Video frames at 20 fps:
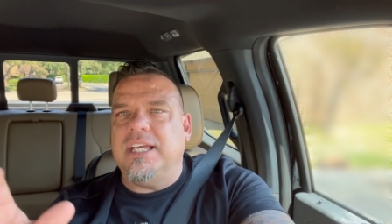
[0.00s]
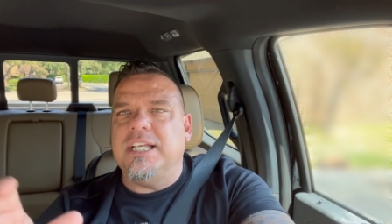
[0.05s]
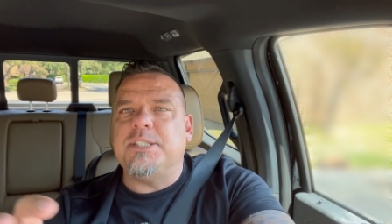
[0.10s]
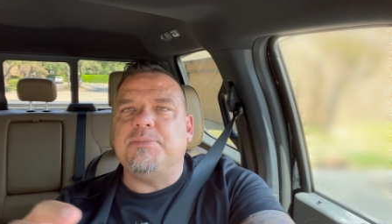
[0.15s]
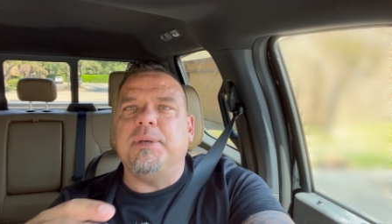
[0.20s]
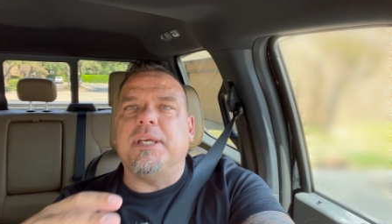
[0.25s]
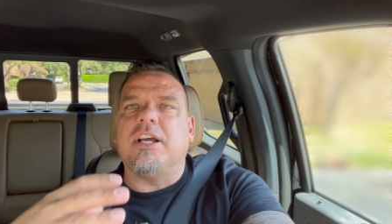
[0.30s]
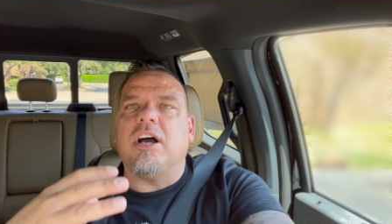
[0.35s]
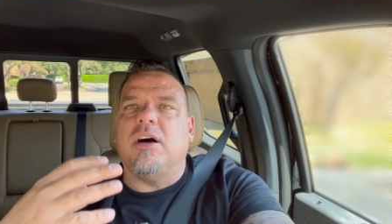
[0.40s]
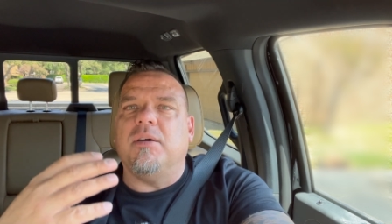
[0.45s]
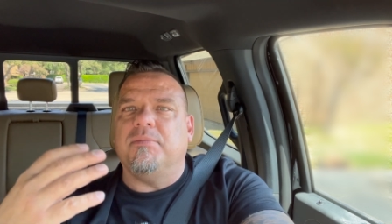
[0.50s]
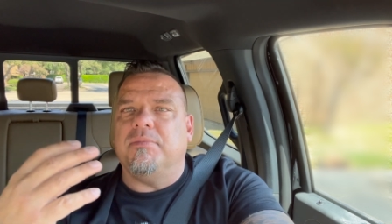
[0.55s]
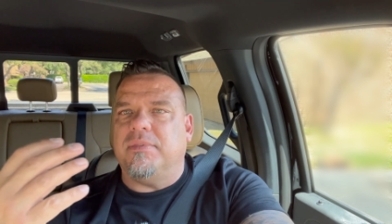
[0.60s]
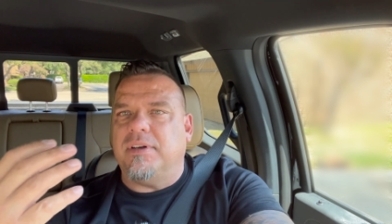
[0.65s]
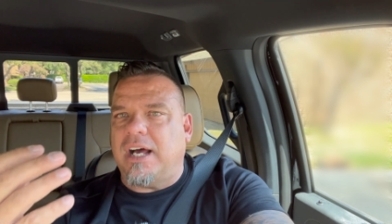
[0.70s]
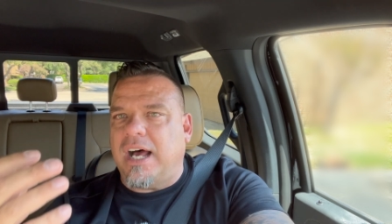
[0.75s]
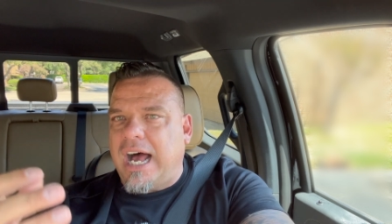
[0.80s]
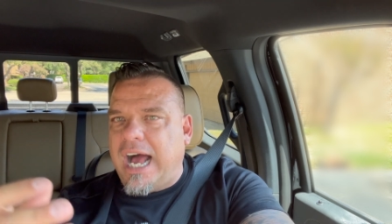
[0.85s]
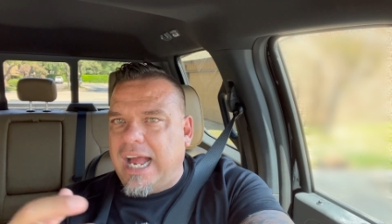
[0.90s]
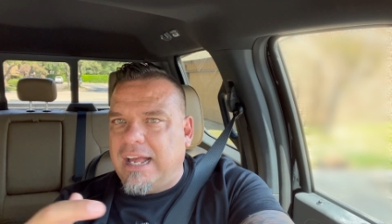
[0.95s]
it's become
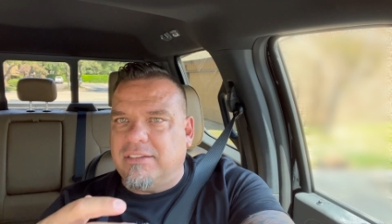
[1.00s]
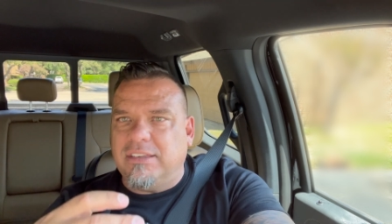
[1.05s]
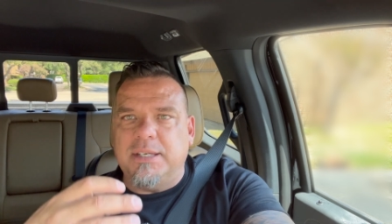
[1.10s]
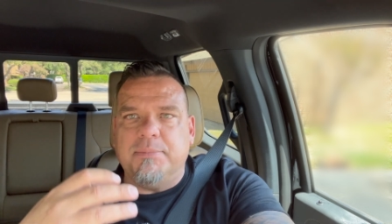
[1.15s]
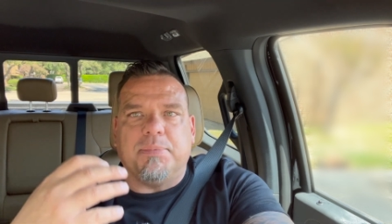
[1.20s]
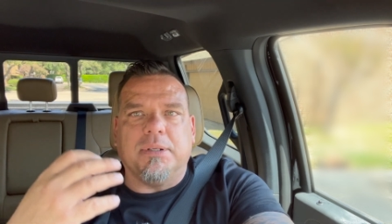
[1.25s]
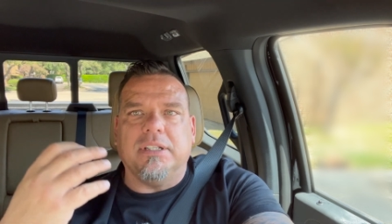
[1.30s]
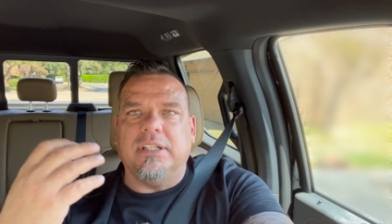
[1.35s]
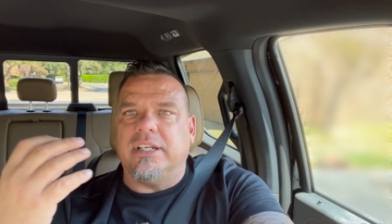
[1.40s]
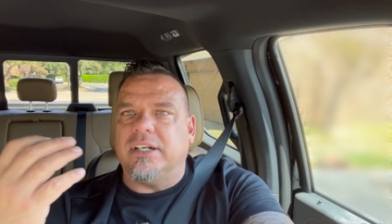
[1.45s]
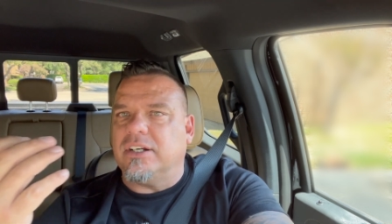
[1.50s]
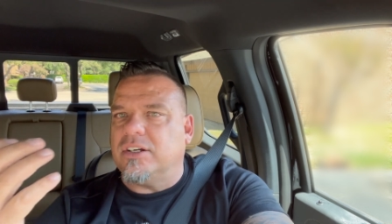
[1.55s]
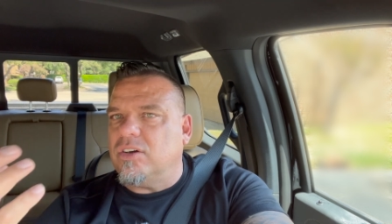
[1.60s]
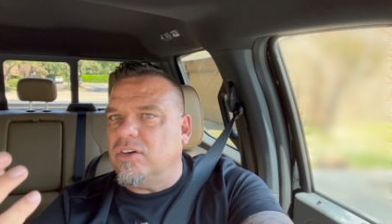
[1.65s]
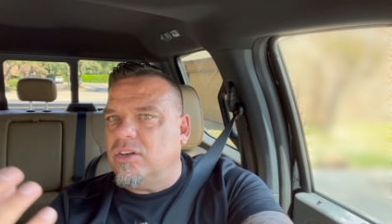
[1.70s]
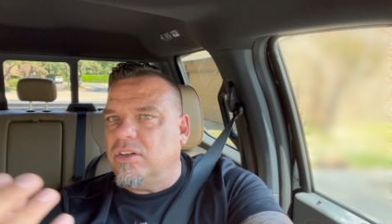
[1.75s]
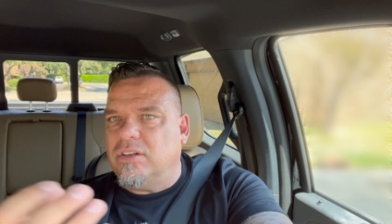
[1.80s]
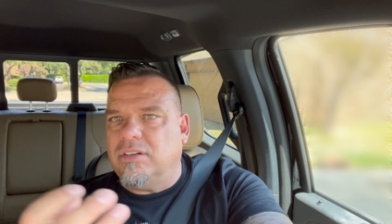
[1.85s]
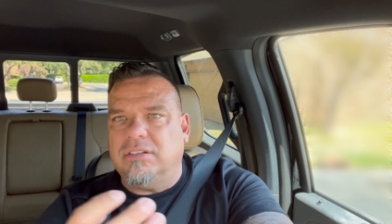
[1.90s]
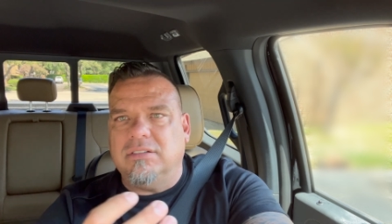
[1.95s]
a highly
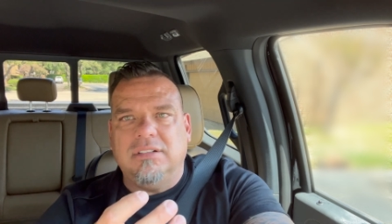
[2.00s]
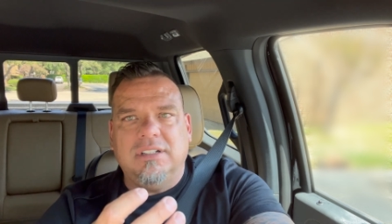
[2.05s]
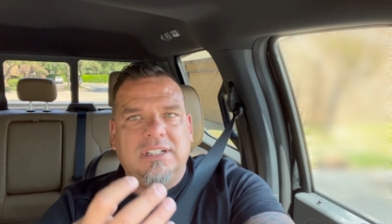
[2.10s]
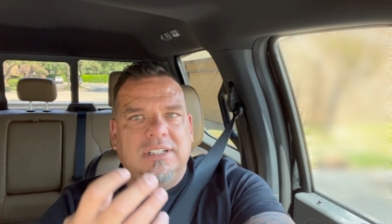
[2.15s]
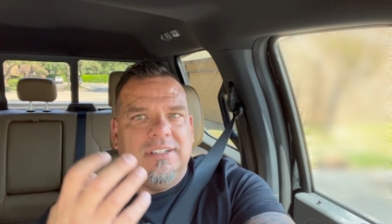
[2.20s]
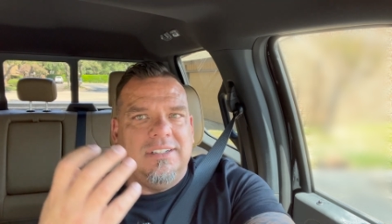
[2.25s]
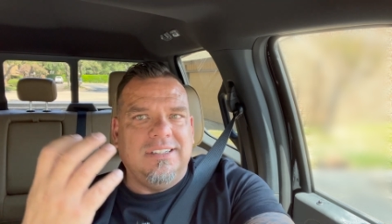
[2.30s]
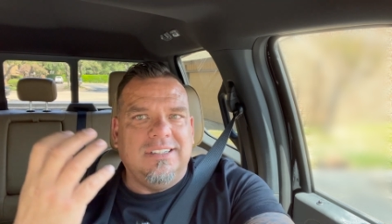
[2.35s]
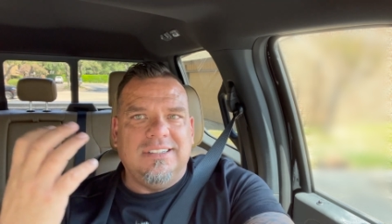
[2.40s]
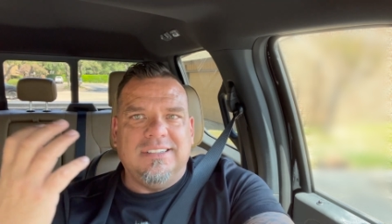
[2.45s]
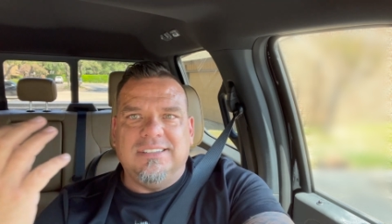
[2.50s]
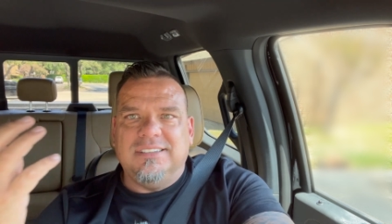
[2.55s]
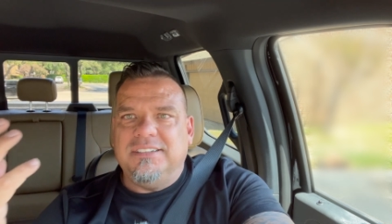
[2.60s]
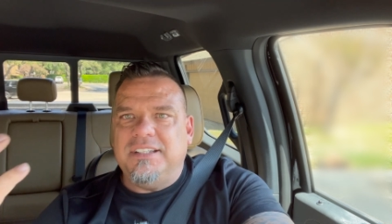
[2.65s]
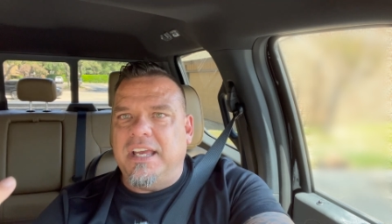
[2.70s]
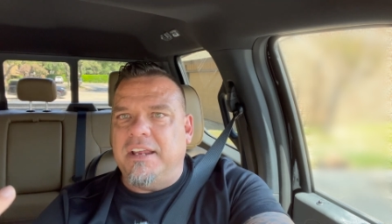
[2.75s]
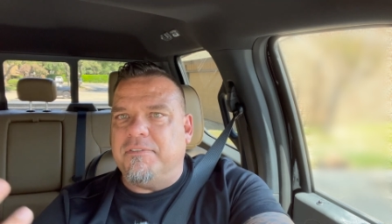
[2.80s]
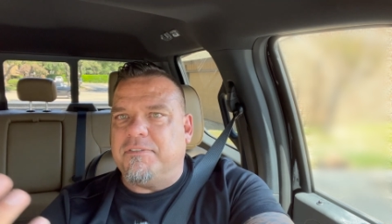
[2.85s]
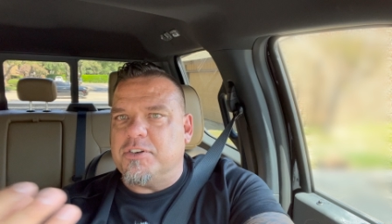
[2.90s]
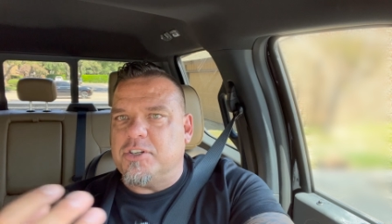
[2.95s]
political
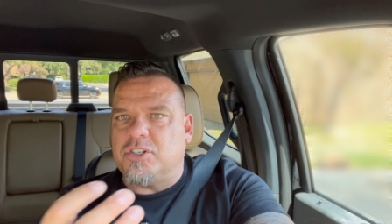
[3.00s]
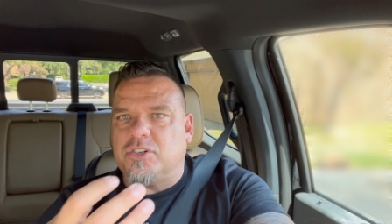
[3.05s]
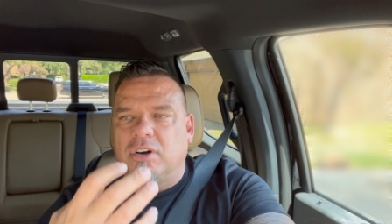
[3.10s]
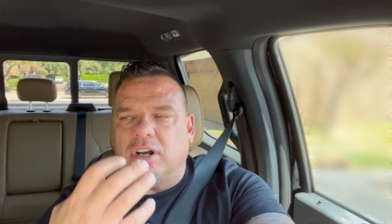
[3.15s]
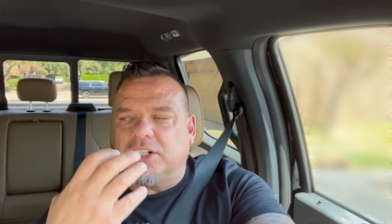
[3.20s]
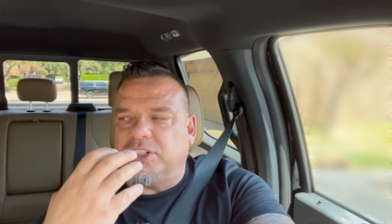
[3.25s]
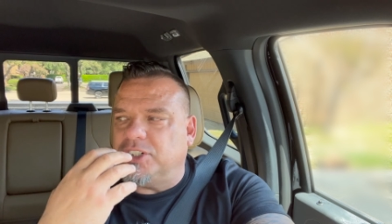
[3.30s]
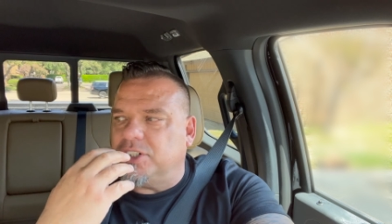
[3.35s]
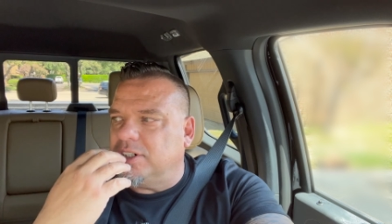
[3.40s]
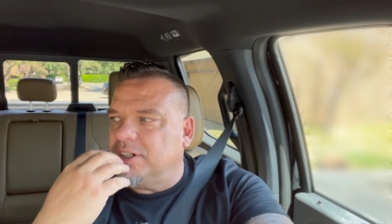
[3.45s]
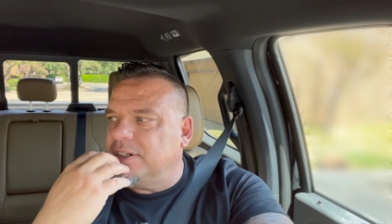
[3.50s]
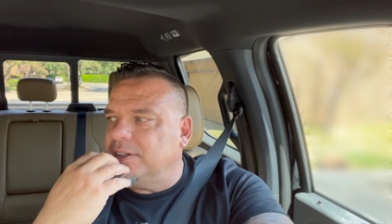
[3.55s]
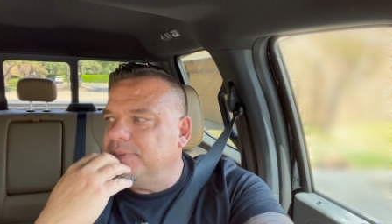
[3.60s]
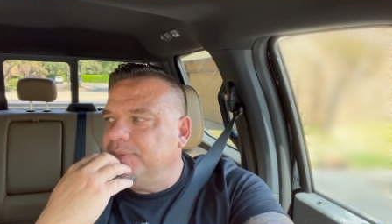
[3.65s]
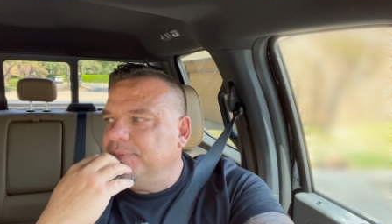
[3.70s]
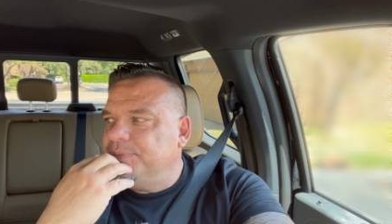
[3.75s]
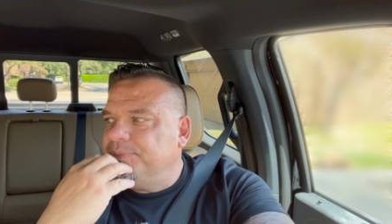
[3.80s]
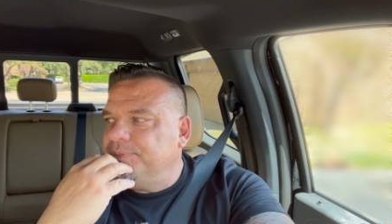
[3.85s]
infrastructure.